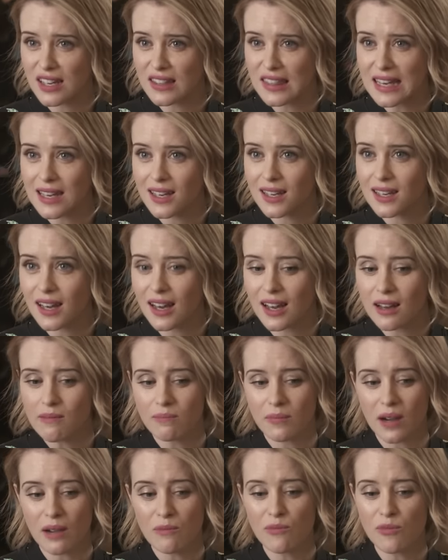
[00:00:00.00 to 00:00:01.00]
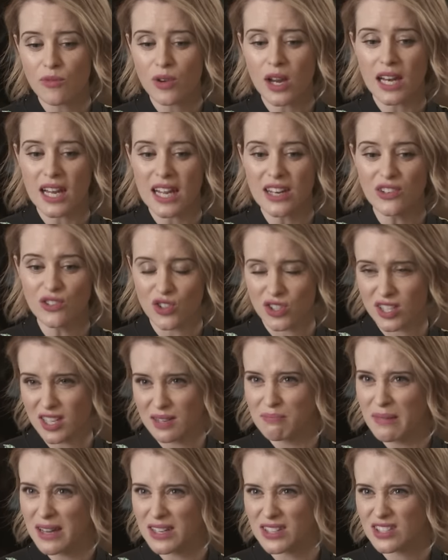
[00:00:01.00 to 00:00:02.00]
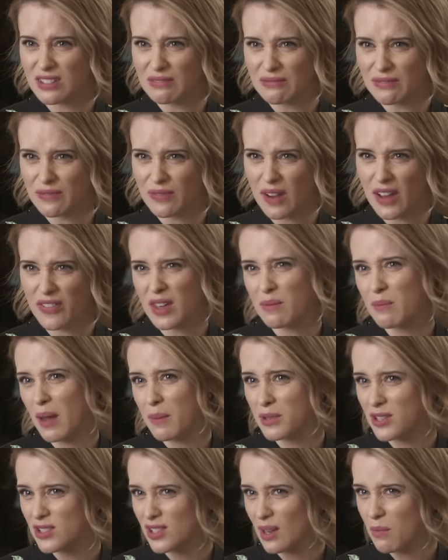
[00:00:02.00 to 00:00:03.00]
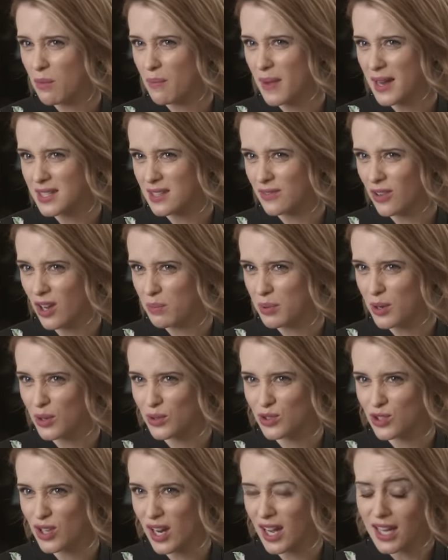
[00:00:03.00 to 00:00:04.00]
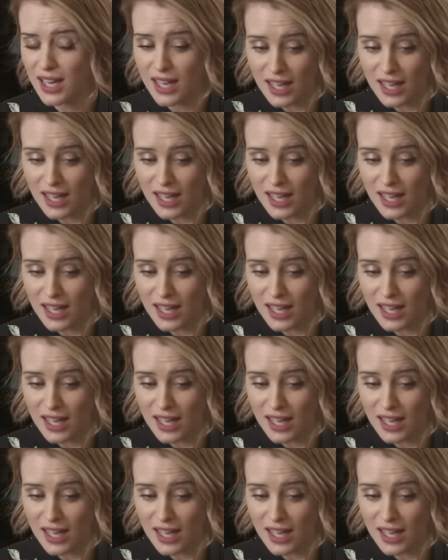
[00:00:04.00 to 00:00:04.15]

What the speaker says: I think I'm really interested in medicine. I think maybe just I'm a massive hypochondriac.